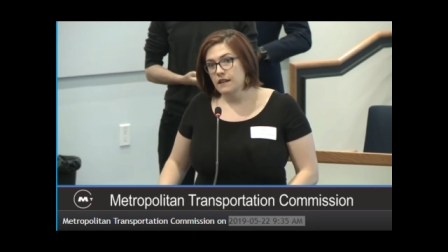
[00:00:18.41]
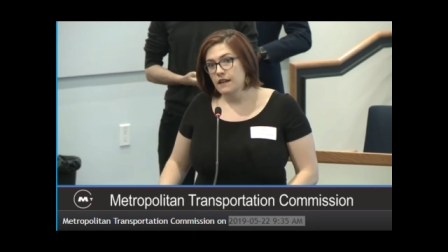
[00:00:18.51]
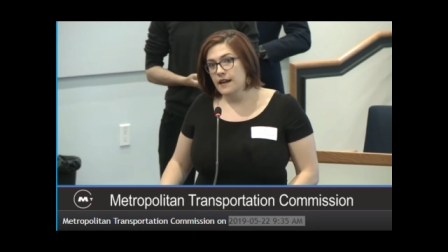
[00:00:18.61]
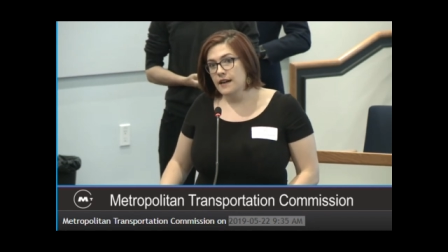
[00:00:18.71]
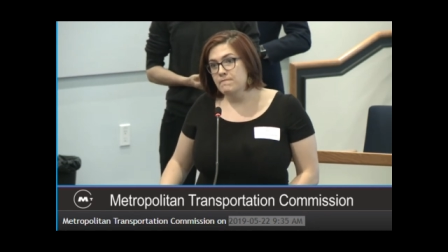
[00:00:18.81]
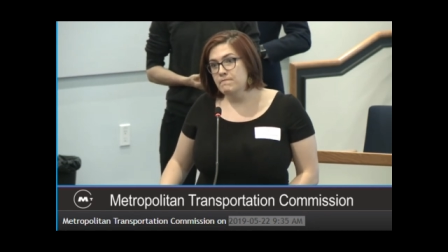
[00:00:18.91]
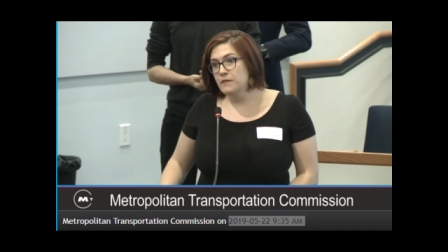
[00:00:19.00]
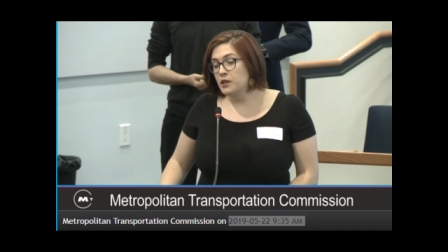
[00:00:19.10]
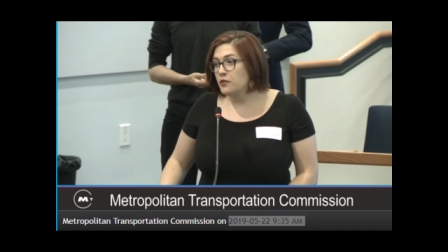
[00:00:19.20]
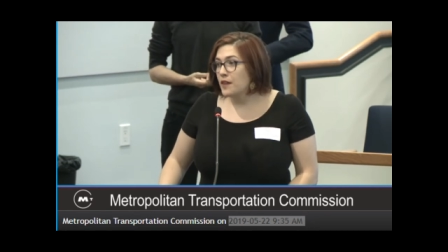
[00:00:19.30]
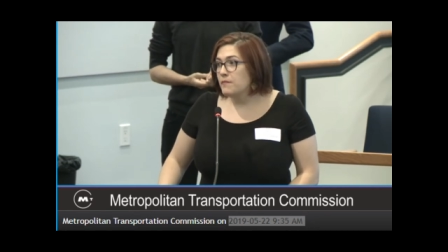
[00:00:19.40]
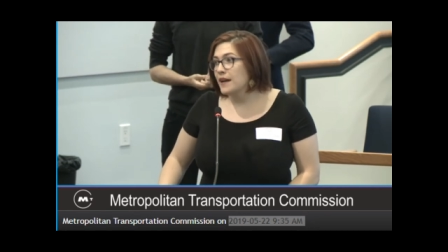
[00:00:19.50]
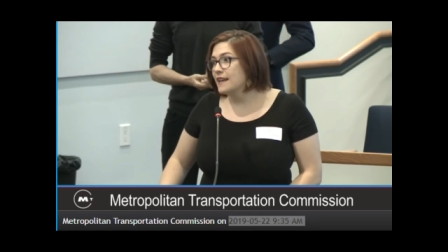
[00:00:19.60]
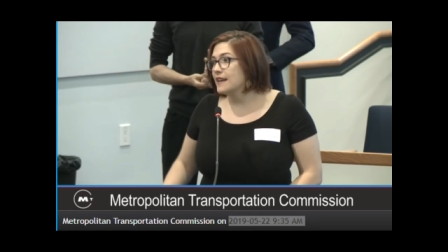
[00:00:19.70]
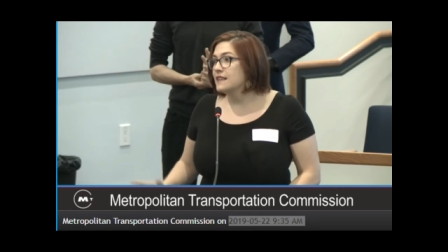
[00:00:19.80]
Um, you know, they
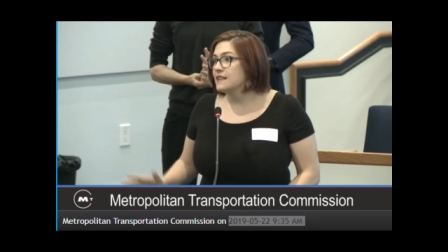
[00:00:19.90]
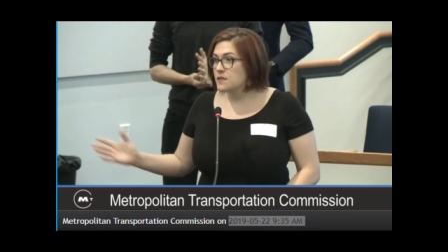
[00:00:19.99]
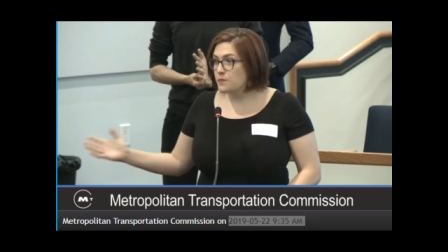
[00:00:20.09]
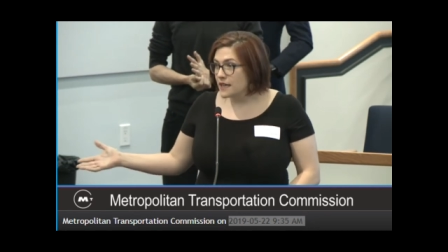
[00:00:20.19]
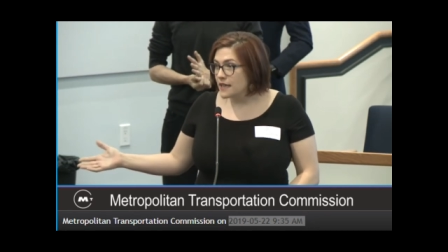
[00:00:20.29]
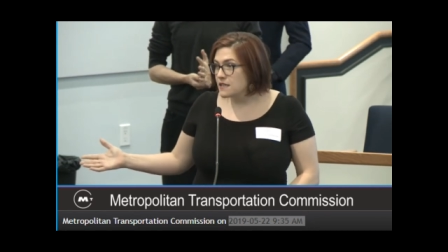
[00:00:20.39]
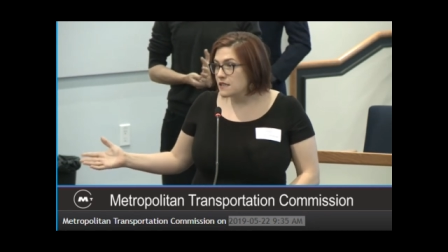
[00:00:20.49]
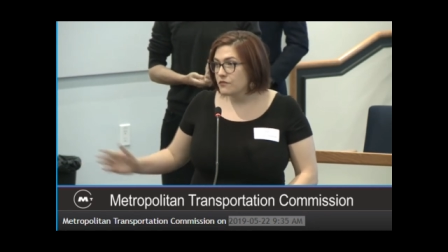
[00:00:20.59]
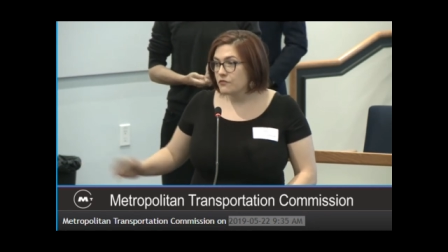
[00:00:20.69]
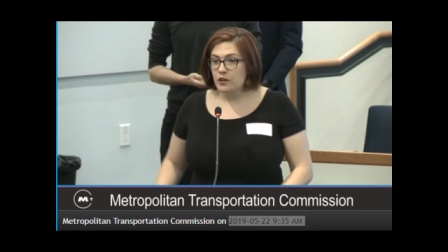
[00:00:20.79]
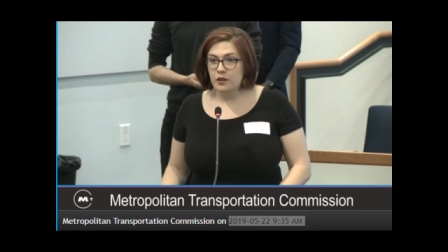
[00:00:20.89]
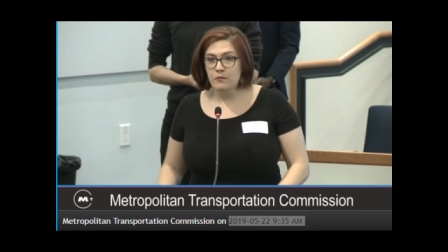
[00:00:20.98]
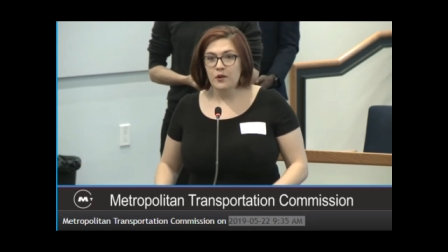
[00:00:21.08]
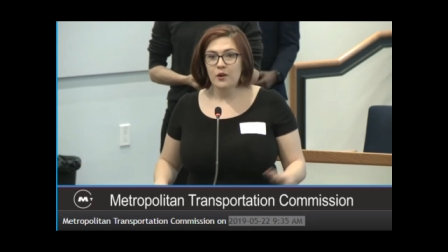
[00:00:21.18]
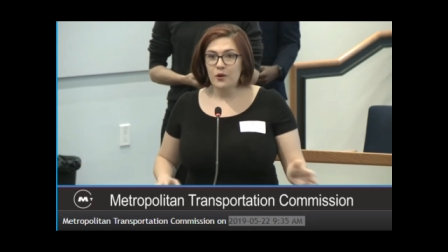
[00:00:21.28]
might get displaced
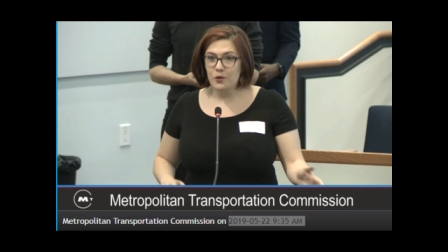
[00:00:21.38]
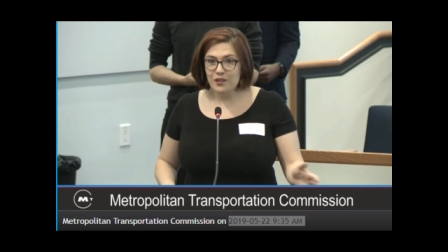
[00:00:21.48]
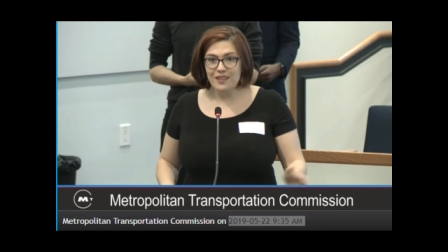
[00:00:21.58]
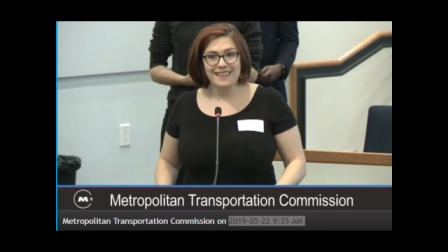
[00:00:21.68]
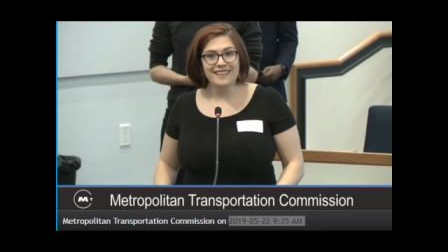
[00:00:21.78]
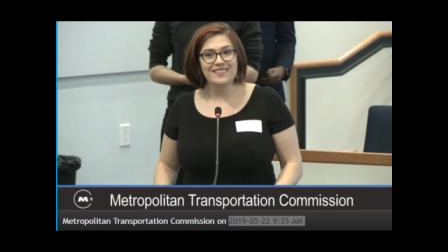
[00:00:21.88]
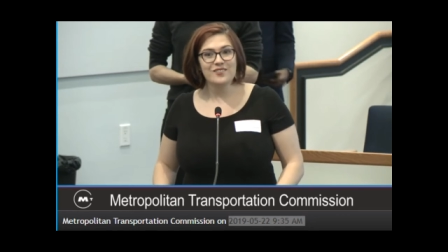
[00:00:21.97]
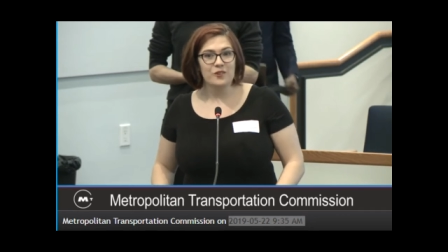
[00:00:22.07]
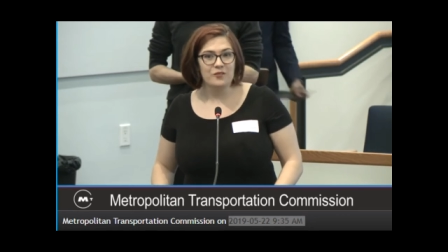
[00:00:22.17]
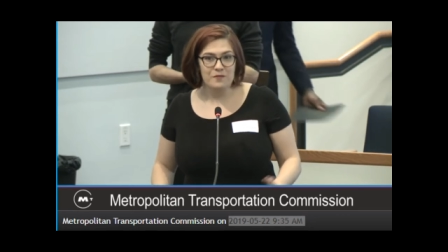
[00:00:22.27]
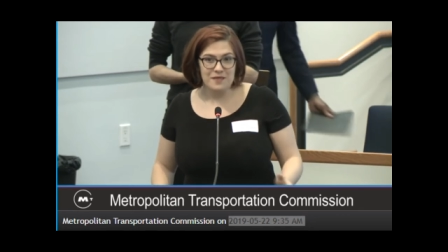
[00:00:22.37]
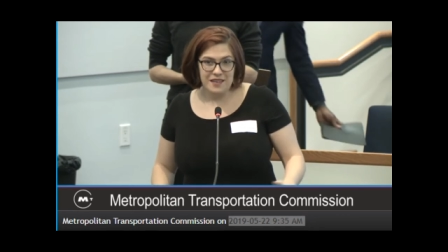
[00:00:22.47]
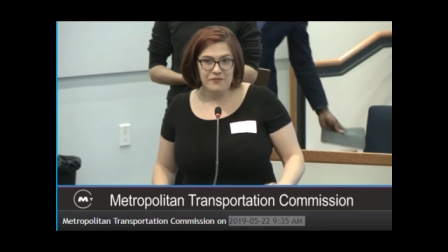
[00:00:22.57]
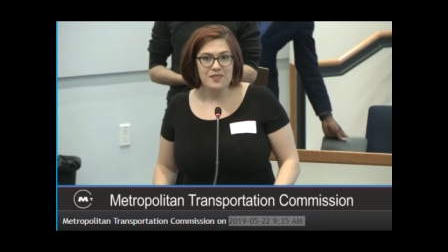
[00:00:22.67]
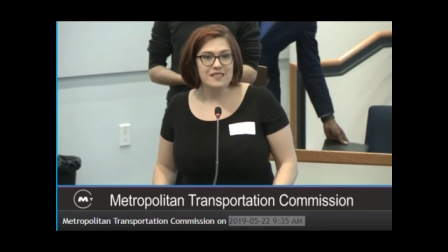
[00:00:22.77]
from Oakland or from
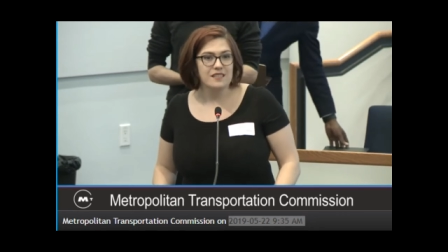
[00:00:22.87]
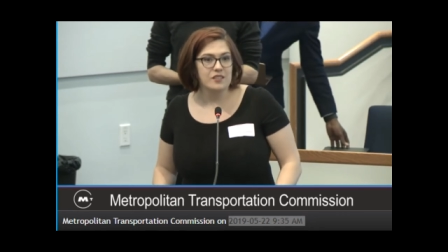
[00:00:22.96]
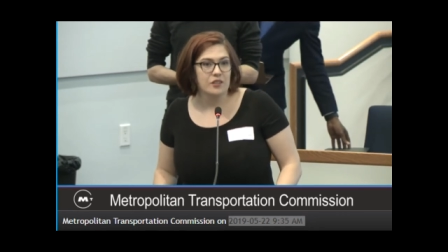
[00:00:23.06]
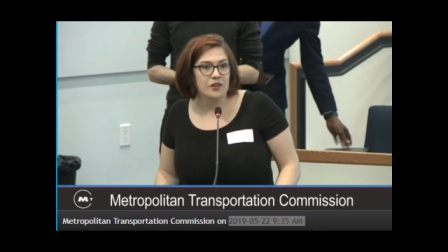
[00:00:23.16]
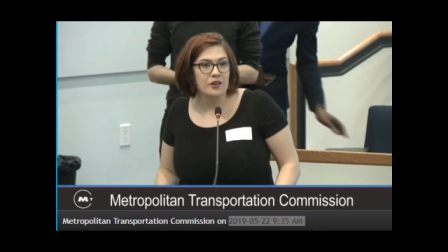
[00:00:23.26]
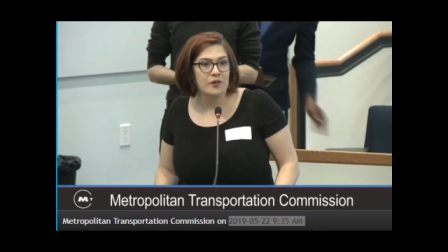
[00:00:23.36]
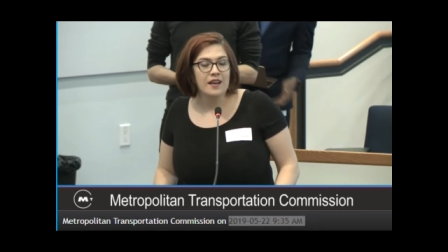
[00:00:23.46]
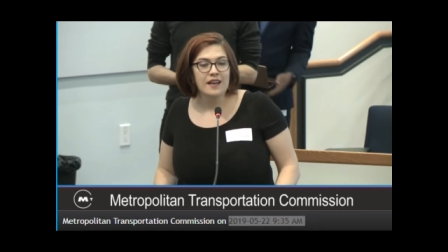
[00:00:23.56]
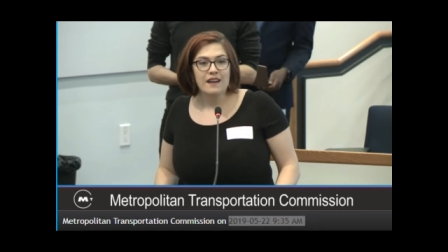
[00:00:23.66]
San Francisco.